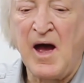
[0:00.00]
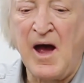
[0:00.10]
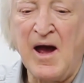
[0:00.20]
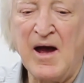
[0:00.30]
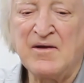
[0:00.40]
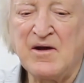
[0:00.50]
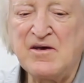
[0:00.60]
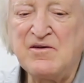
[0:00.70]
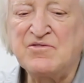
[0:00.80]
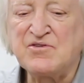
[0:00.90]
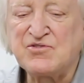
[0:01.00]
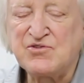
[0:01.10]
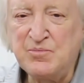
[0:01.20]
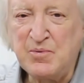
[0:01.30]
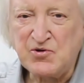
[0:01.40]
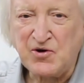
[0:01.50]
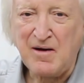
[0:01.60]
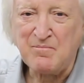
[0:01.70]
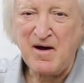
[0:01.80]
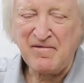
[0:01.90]
And I used a Super
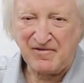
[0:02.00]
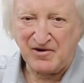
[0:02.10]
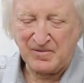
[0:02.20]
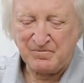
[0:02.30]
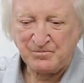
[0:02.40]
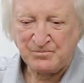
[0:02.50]
Trap muffler